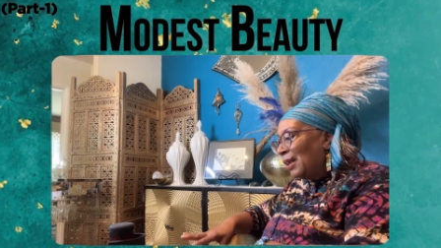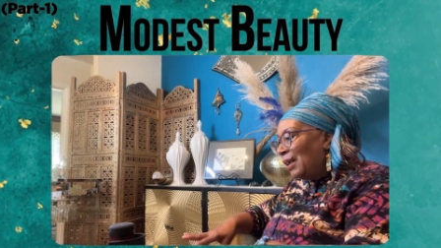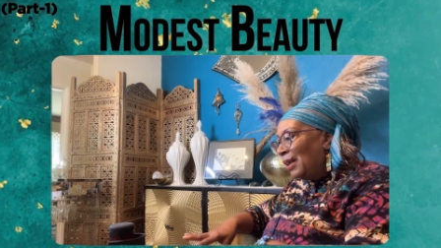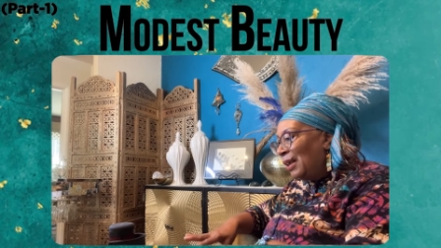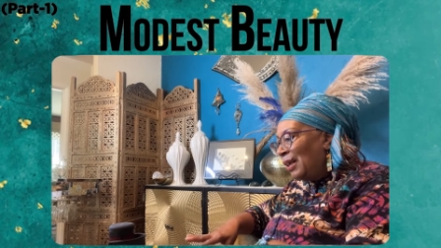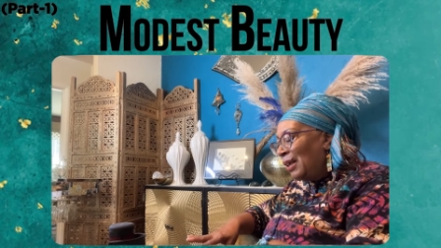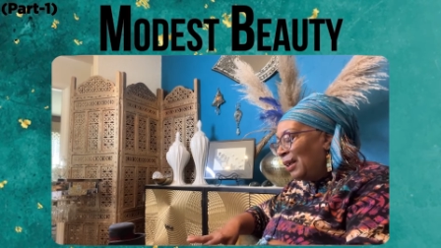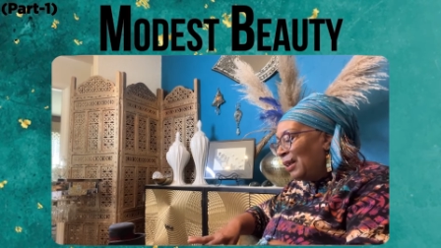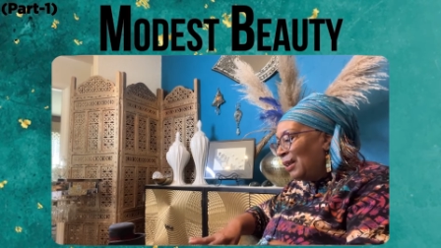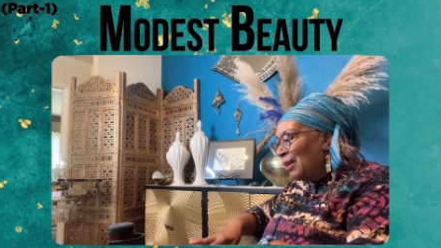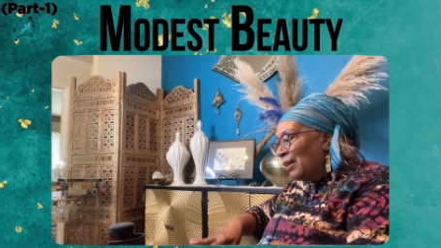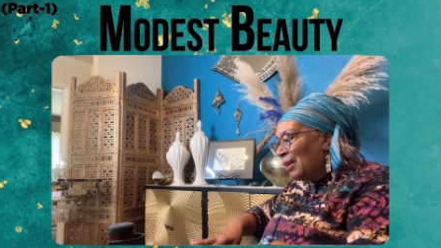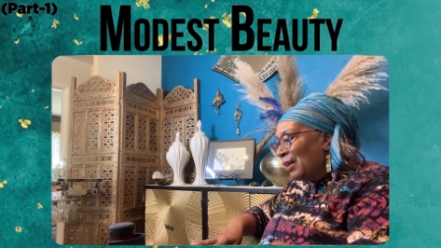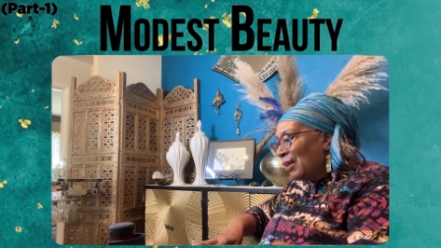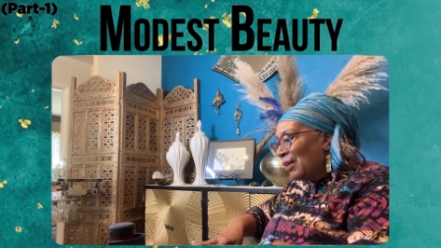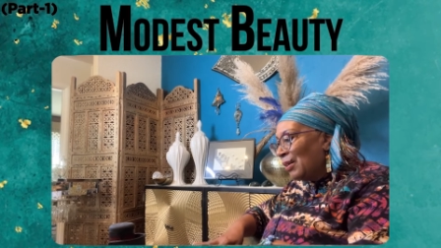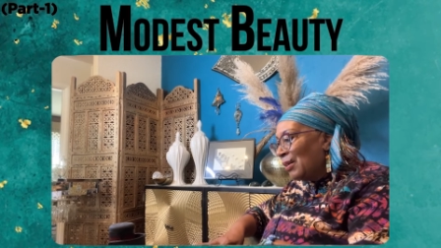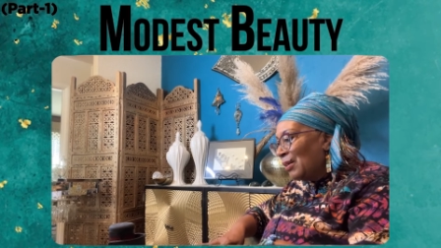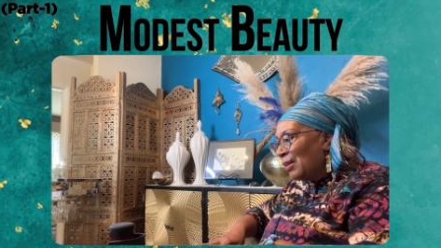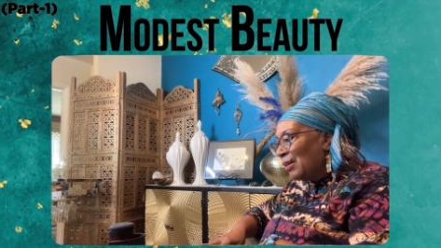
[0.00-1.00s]

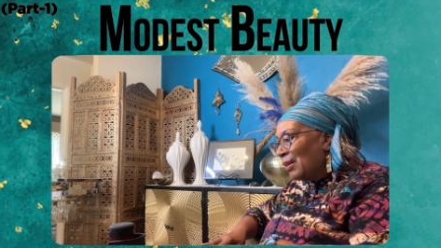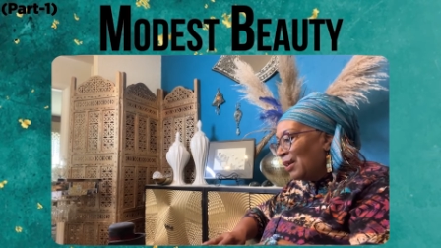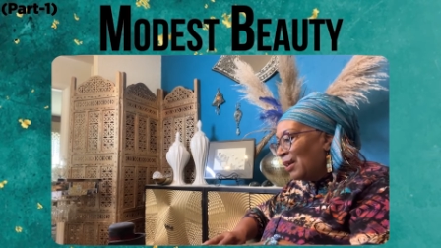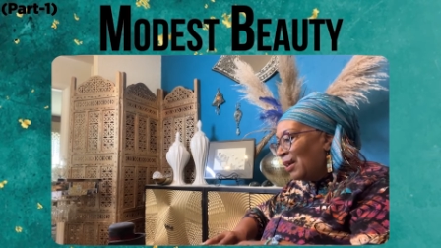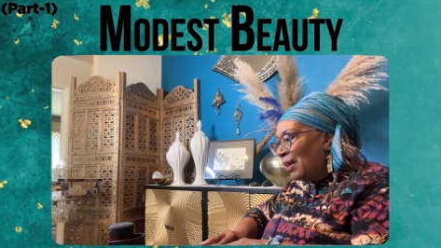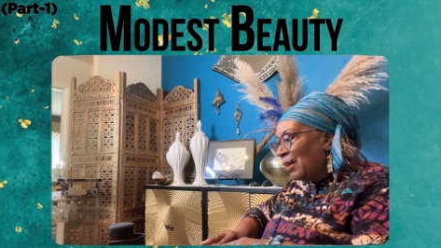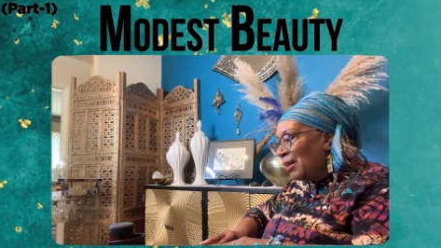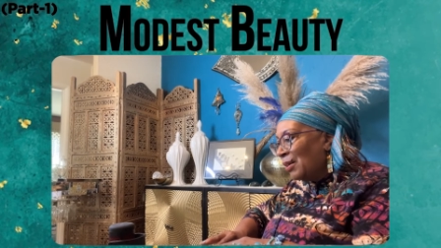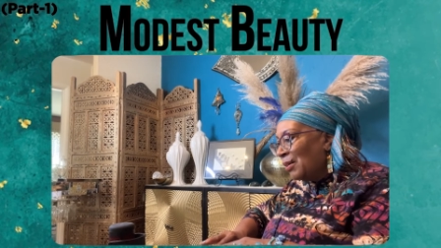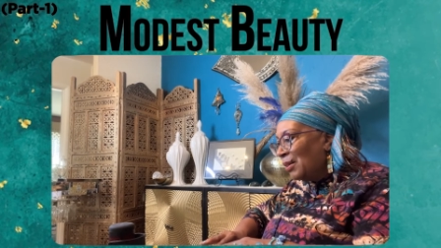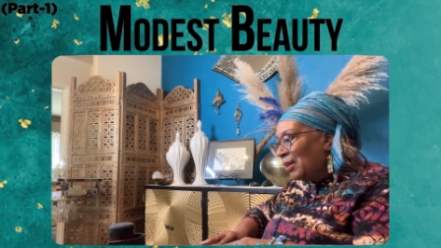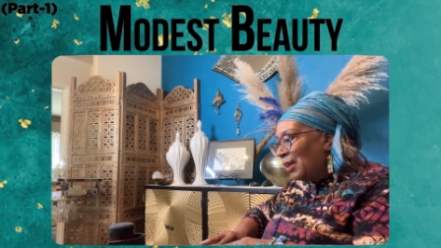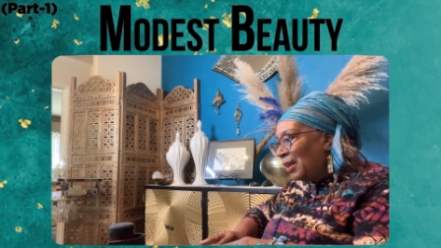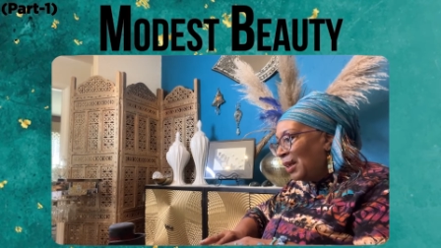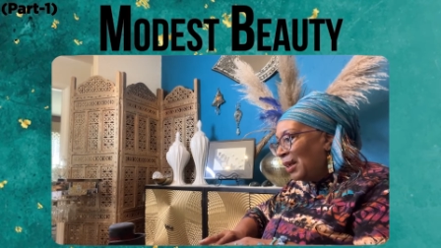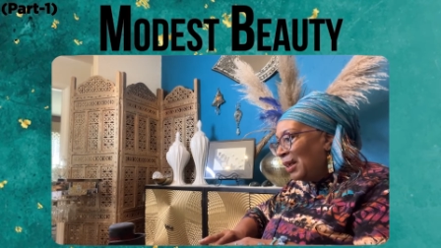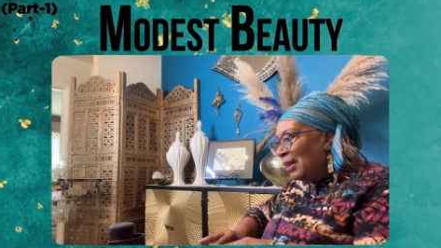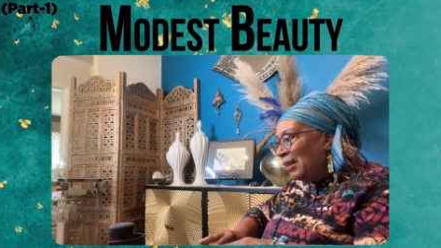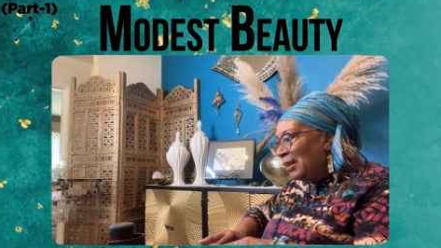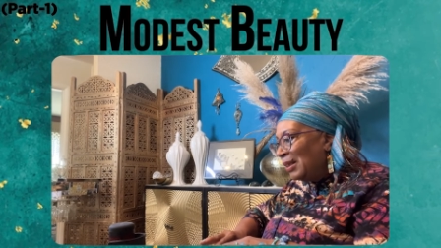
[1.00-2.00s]
in uh,
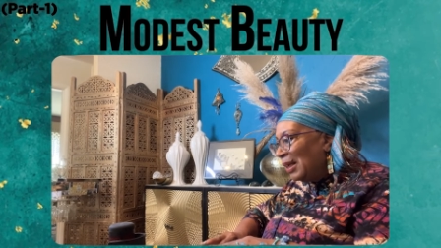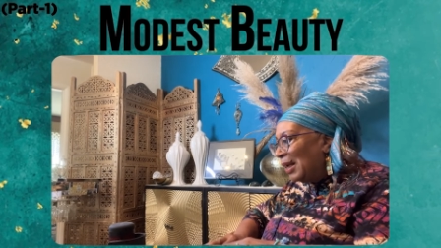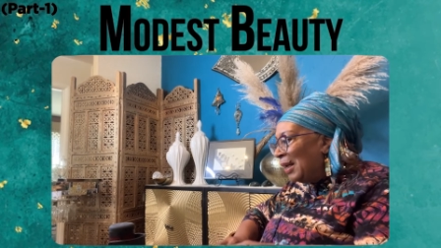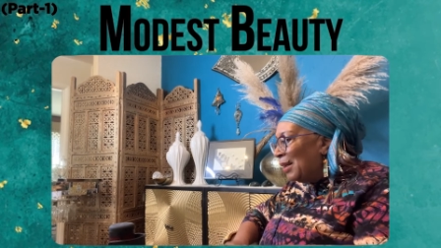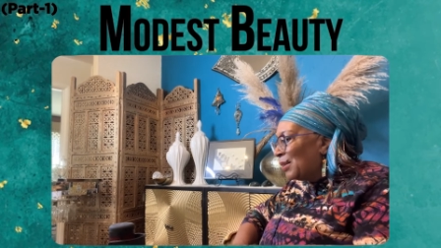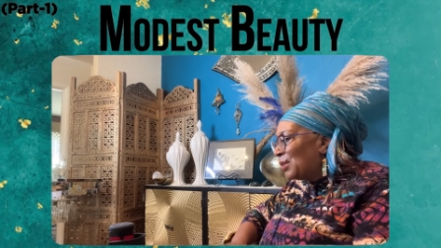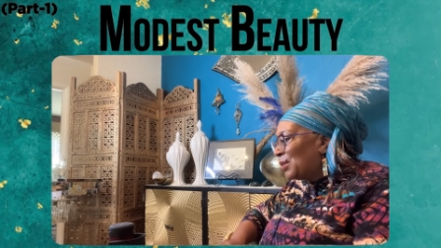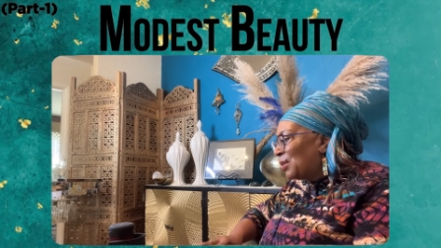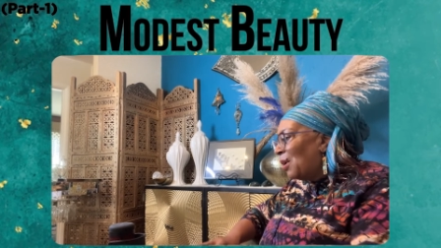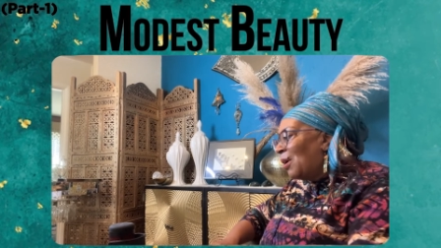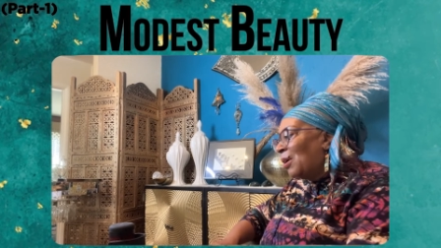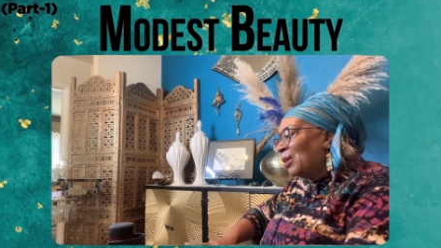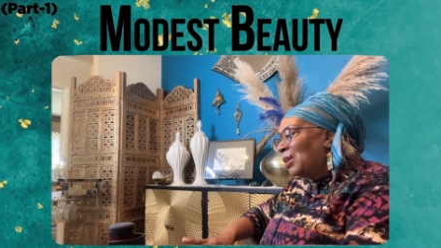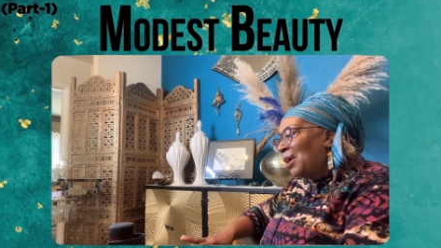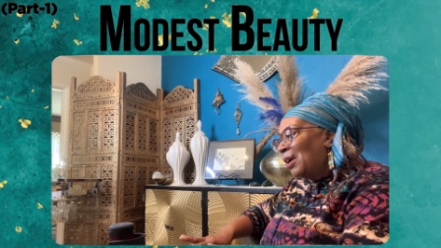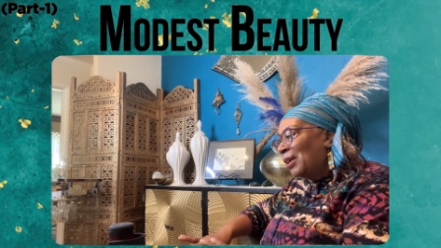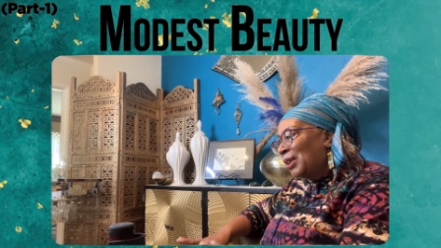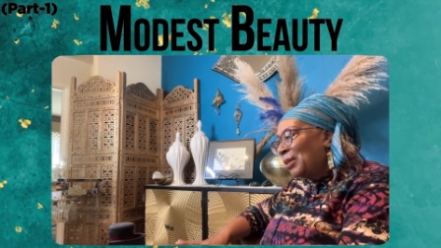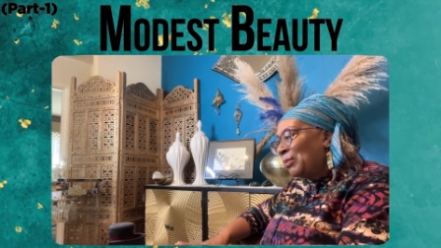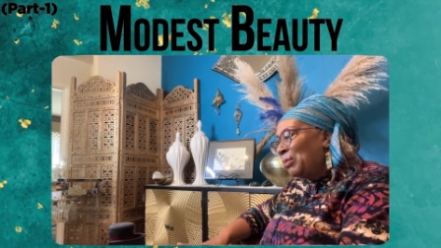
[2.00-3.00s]
in the Ansarullah mm-hmm.